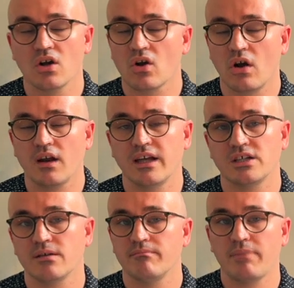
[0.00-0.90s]
college,
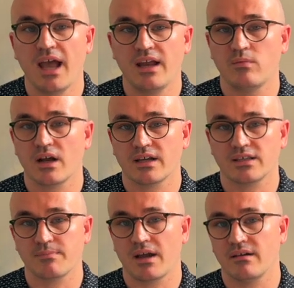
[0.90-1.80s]
paid work
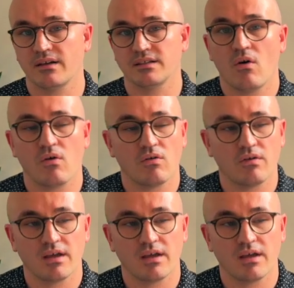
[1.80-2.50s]
experience, or